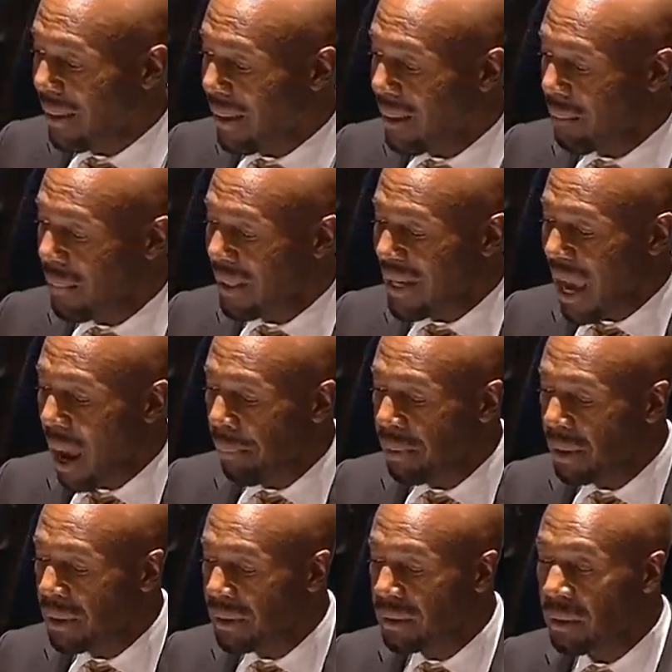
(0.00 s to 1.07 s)
In
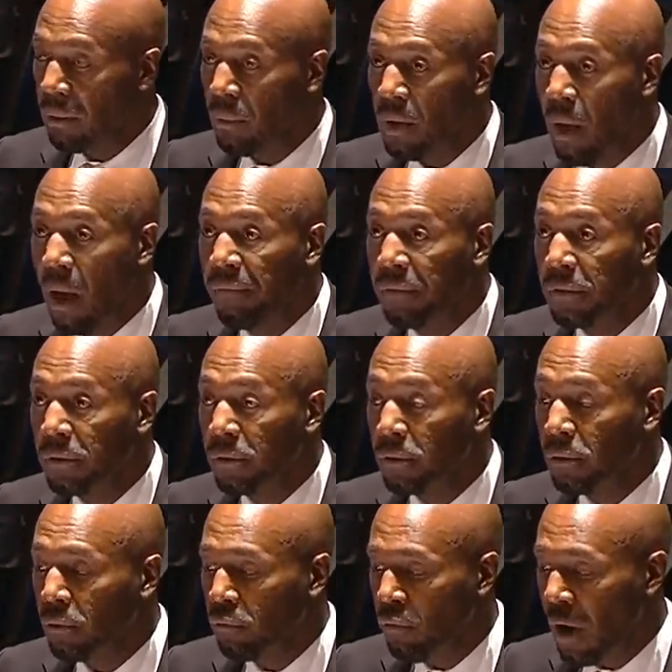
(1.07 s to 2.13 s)
Minneapolis, as 3 officers
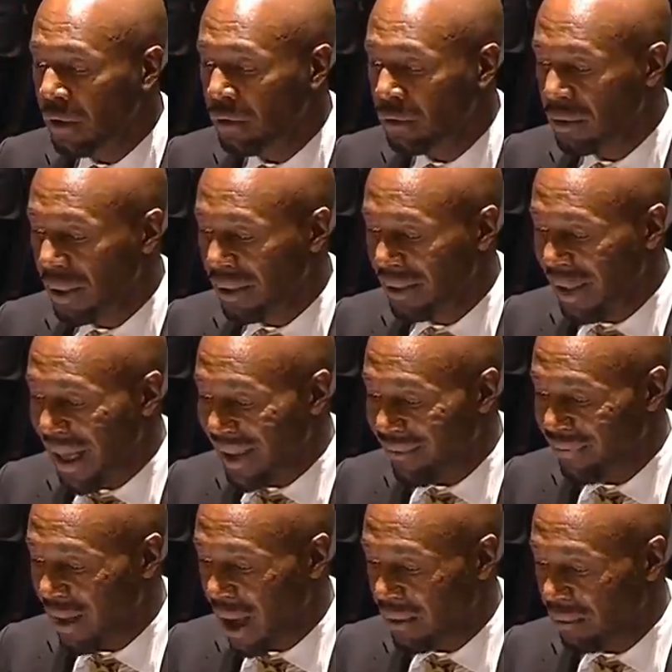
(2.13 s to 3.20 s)
crushed the
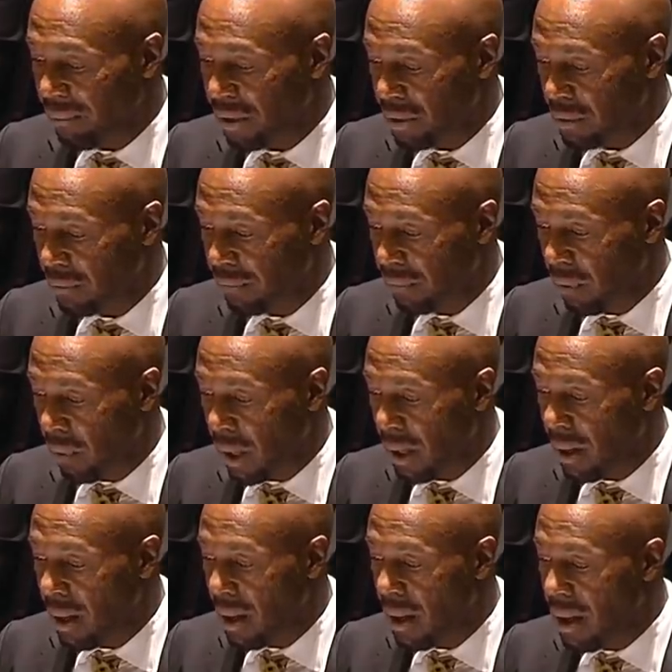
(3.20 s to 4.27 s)
life out of Mr. Floyd,
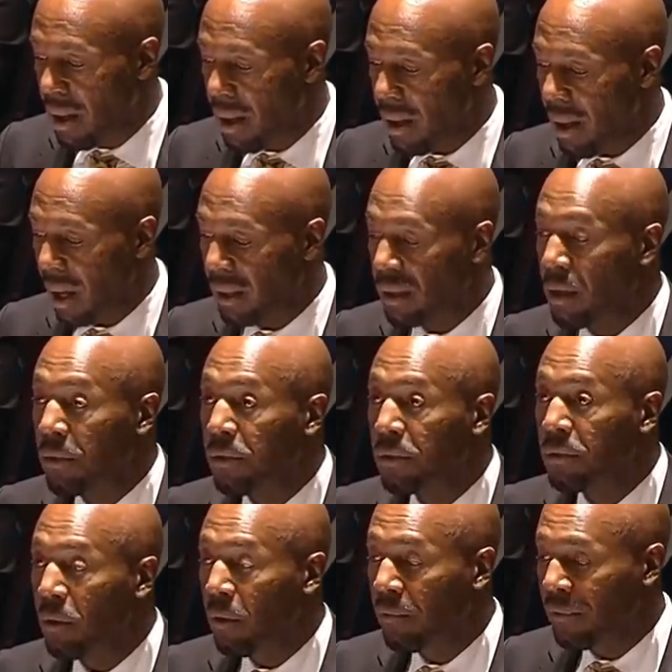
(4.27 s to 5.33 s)
and another
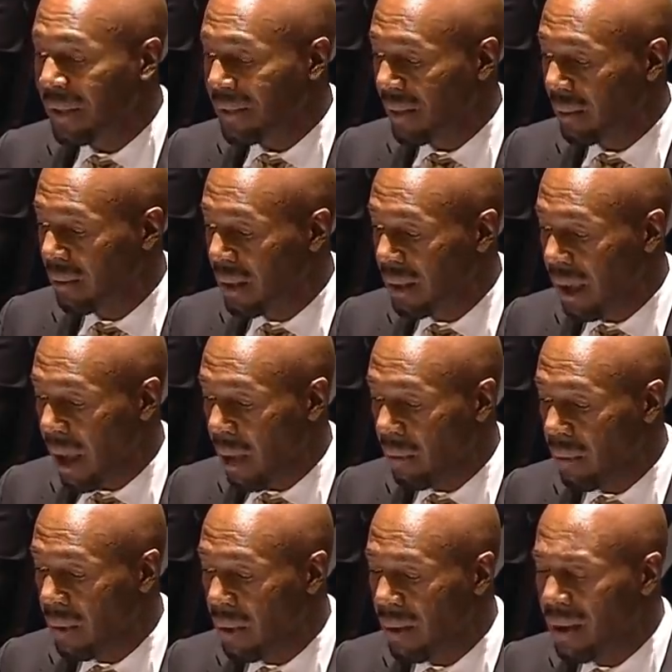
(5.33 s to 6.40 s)
served as a lookout,
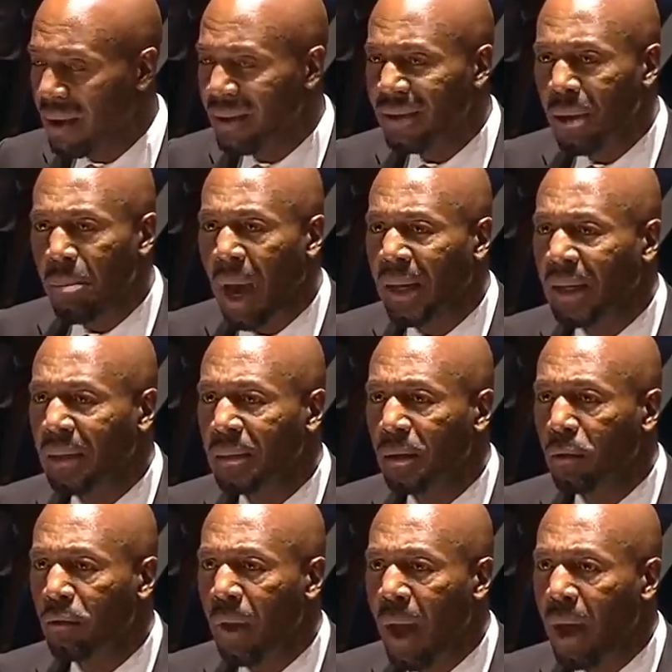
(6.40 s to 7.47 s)
somebody in the
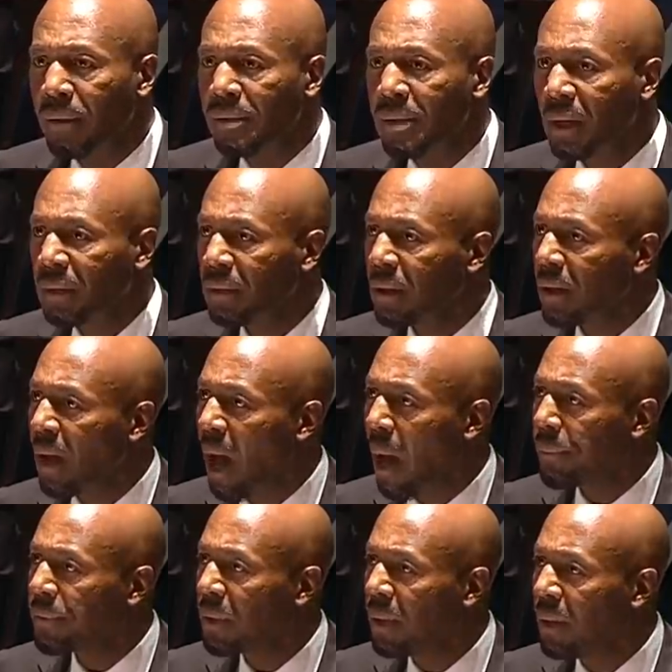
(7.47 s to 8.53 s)
crowd said to the
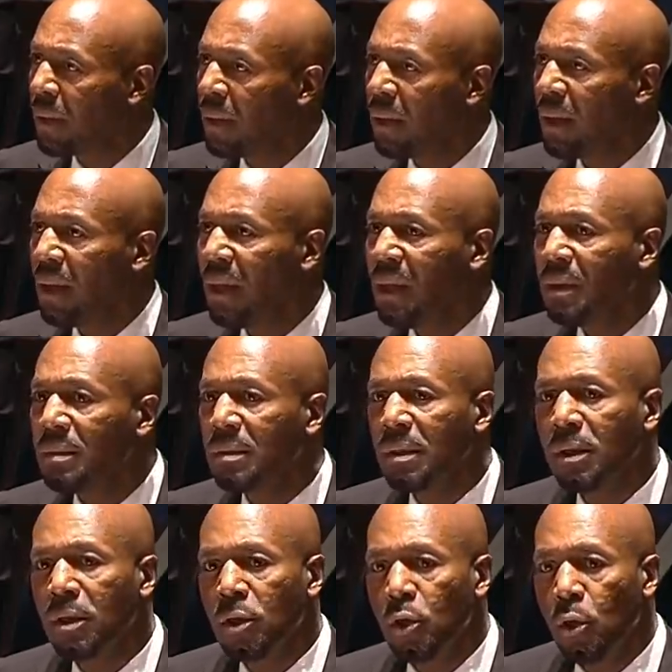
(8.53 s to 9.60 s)
cops, "He's
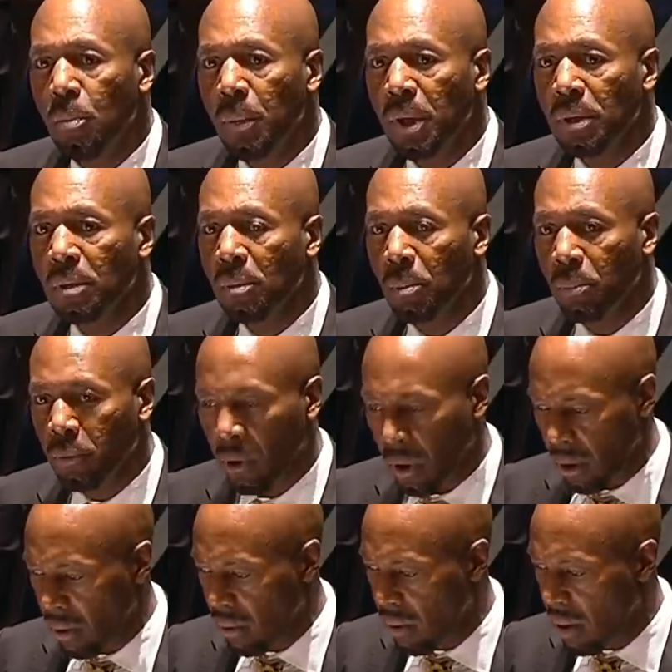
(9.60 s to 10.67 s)
human, bro."